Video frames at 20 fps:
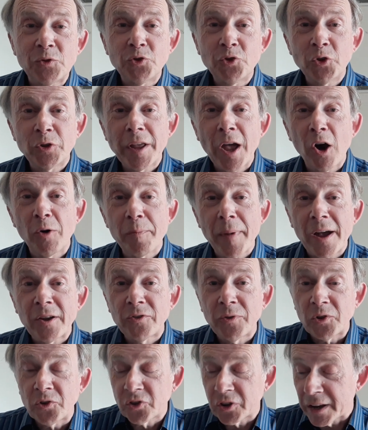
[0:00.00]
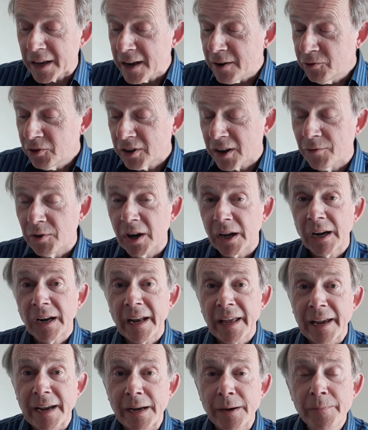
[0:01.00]
took the album out of its sleeve to give it a
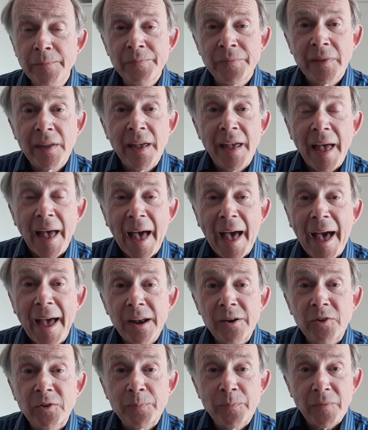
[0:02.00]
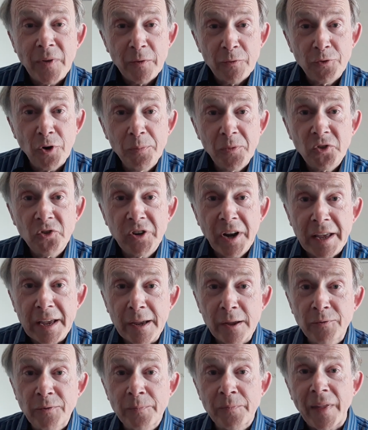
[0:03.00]
clean, and from the
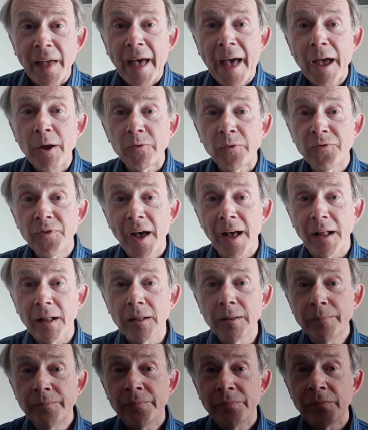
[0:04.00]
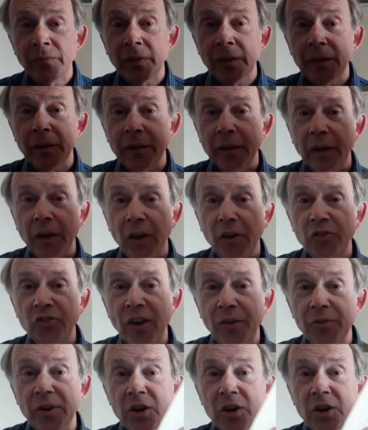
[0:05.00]
sleeve out fell a 7